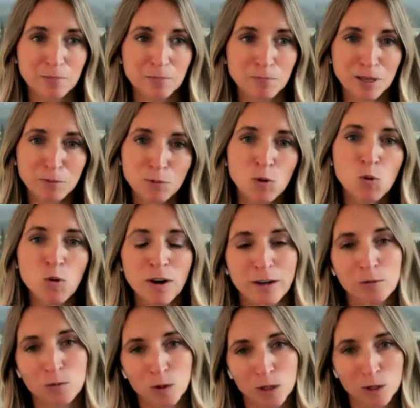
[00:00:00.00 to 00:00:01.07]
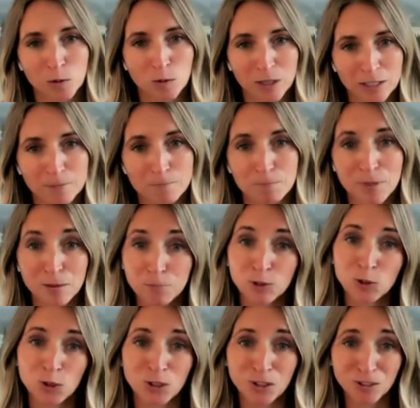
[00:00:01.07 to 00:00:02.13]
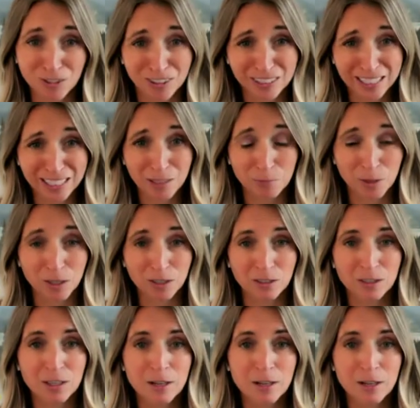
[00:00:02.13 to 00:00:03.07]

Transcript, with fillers: people want to work with people who are relatable.